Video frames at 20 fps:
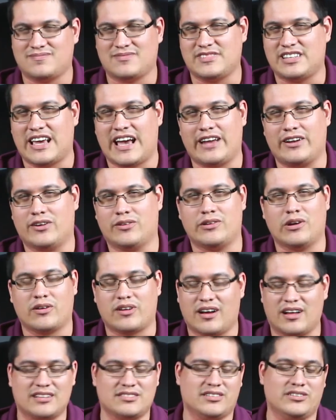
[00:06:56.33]
Yeah, I know, no
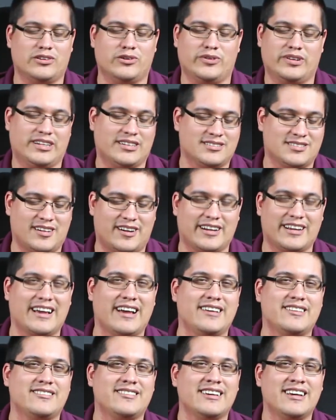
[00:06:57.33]
continuity. Sorry,
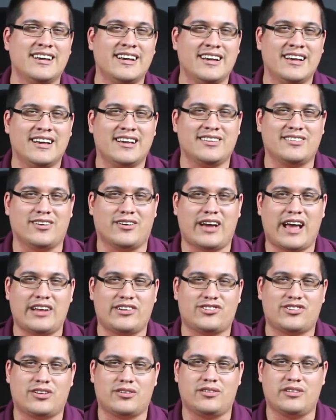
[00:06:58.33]
guys. So at
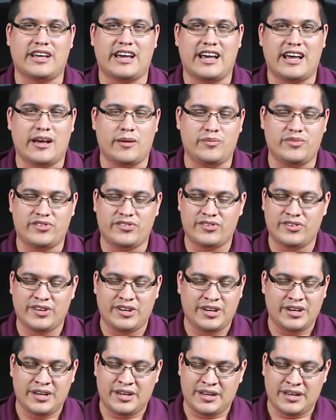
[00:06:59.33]
Shuttlelabs.
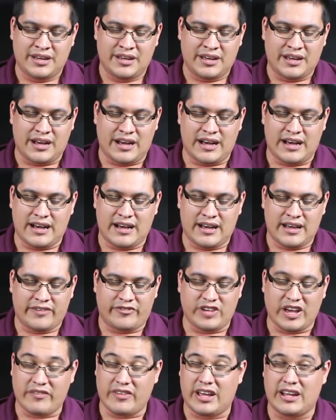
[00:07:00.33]
Uh, if
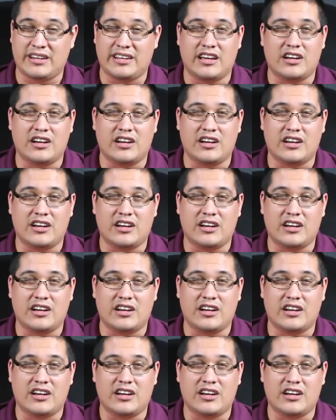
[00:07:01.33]
you have any